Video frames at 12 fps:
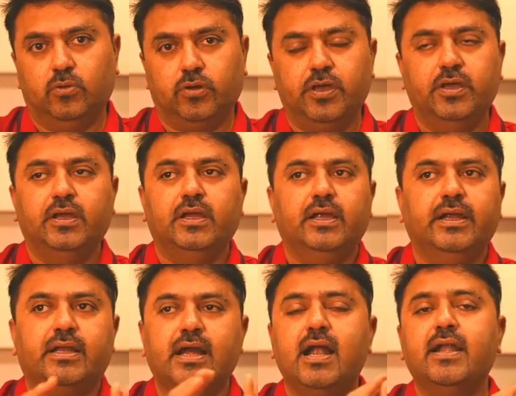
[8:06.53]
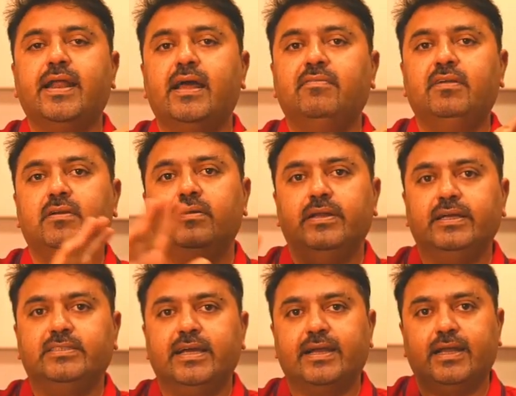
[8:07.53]
Okay, it can't travel
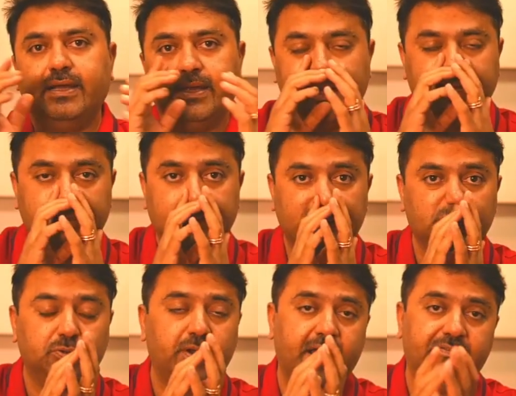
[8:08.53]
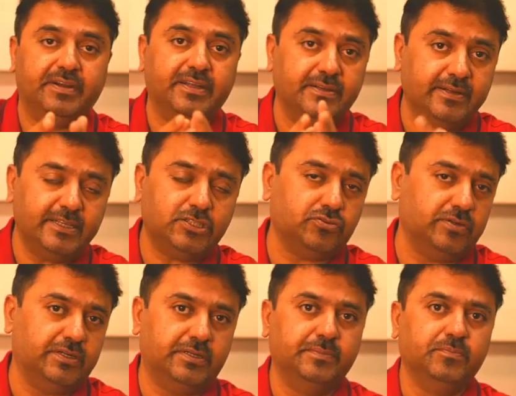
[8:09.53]
exactly as you would have it in a
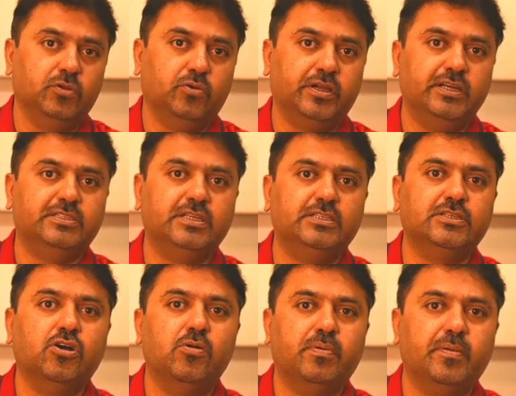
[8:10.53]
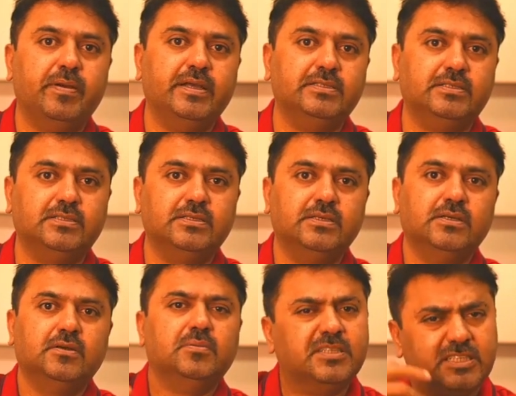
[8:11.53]
restaurant. Okay, it's a compromise,
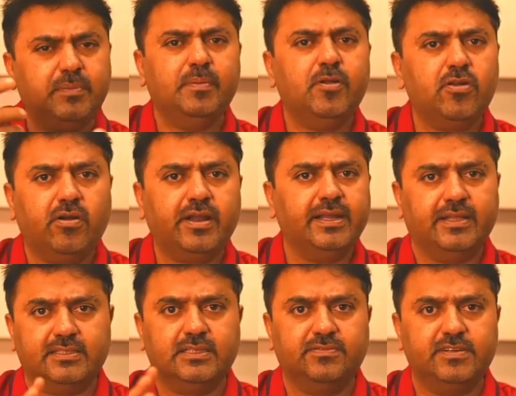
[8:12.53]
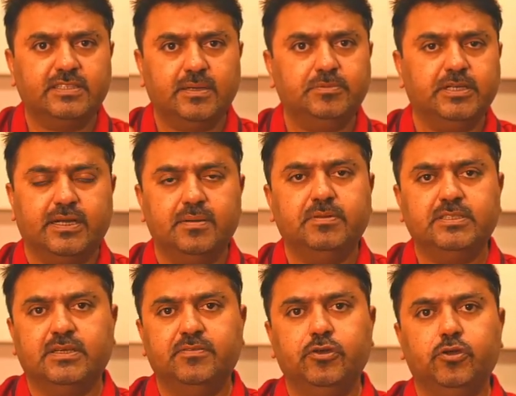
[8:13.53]
but still people are ordering. That's a different subject. I'm
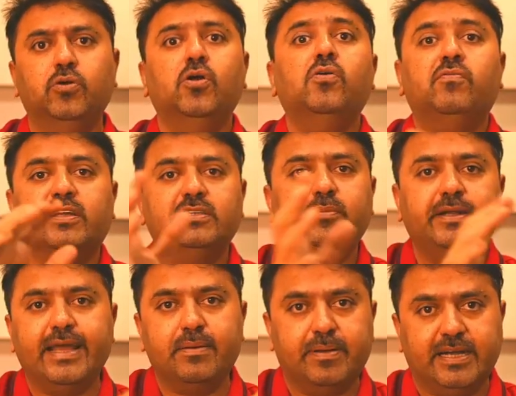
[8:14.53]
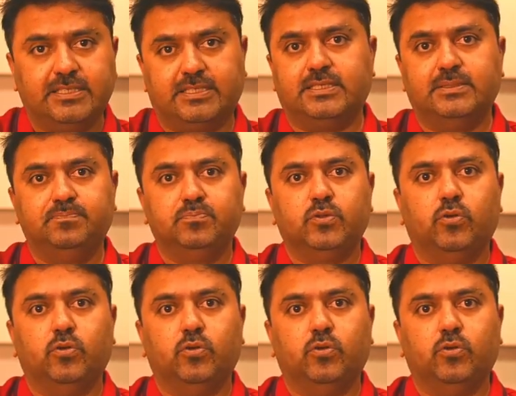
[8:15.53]
just giving you. For example, take breads.